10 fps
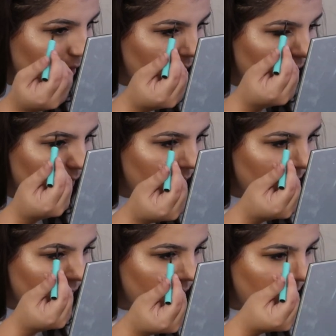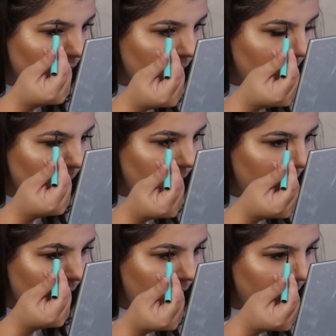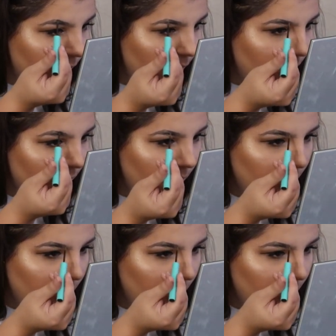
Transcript: Huh, this is not bad.